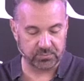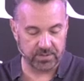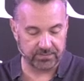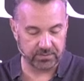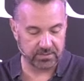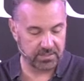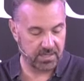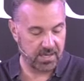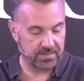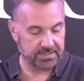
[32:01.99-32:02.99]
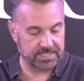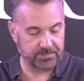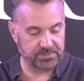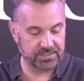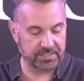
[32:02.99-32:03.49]
River, the
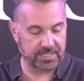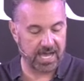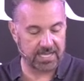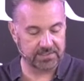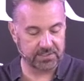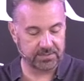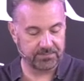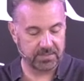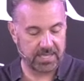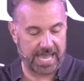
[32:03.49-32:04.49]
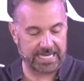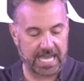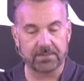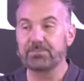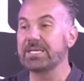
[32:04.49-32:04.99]
tips of the Gaza, and
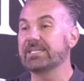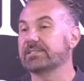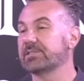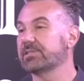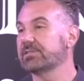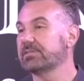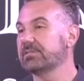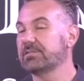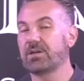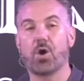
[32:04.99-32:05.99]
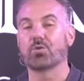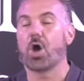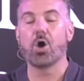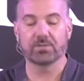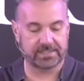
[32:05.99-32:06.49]
had peace on
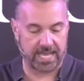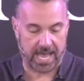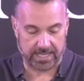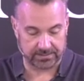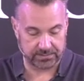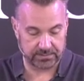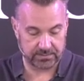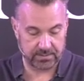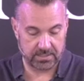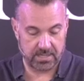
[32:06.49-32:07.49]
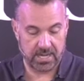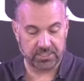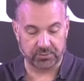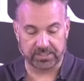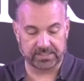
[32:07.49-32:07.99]
all sides.
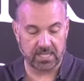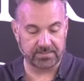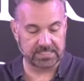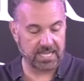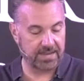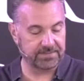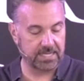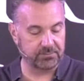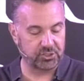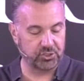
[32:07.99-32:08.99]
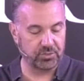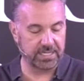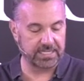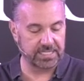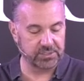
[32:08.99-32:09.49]
During Solomon's lifetime, Judah
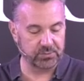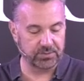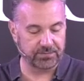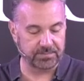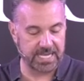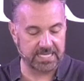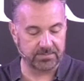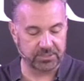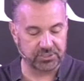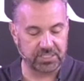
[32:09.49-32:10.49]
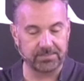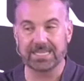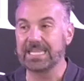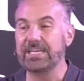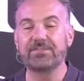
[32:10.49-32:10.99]
and Israel from Dan to Beersheba
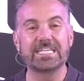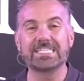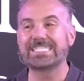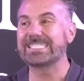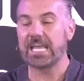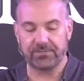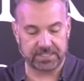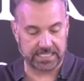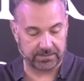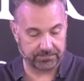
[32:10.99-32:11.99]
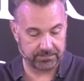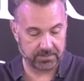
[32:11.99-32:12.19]
lived in safety,